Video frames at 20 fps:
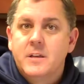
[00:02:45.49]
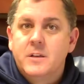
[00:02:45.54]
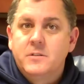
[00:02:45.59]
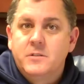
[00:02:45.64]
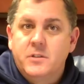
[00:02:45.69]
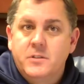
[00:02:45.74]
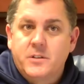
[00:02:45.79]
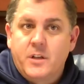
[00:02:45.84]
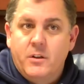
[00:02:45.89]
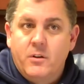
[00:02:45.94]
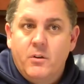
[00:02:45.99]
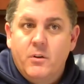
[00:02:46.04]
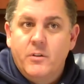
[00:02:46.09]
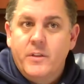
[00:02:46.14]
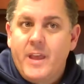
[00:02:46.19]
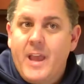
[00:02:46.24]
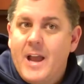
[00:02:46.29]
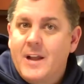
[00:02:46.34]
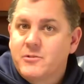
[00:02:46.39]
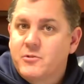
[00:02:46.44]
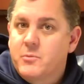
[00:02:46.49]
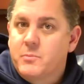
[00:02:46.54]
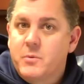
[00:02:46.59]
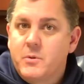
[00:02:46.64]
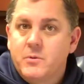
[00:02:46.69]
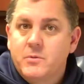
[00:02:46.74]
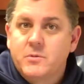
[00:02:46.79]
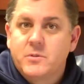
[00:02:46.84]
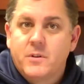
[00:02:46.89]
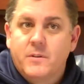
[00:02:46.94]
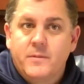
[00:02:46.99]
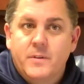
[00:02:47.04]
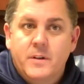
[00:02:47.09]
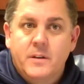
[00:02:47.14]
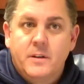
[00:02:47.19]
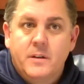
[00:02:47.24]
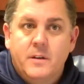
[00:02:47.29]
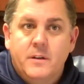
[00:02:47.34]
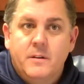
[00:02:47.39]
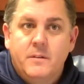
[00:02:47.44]
She's got all the attributes of
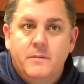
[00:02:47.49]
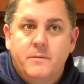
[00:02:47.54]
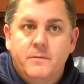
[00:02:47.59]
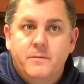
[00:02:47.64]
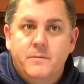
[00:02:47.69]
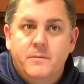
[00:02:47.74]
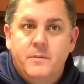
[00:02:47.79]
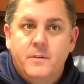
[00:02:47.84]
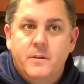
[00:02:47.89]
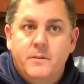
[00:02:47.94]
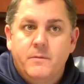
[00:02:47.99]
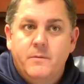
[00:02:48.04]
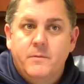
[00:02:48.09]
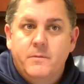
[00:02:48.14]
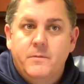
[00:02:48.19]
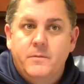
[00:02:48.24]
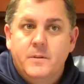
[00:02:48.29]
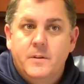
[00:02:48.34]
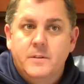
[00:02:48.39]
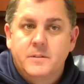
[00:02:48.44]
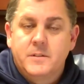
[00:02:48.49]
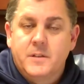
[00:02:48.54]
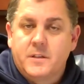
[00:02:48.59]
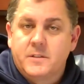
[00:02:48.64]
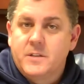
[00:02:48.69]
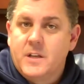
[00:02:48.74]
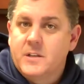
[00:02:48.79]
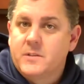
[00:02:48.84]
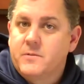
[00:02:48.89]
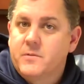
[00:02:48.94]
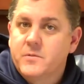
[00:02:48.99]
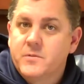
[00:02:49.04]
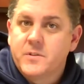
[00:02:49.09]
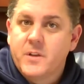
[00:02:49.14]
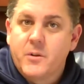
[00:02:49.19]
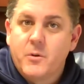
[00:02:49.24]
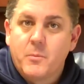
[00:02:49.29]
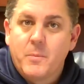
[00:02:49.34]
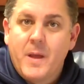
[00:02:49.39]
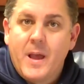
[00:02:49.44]
a, of, of a successful
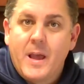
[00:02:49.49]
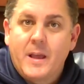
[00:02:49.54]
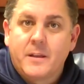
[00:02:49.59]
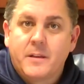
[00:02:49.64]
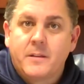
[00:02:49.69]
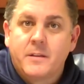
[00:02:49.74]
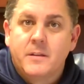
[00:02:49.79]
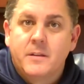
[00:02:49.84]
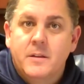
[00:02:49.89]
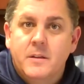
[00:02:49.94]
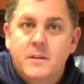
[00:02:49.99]
center back,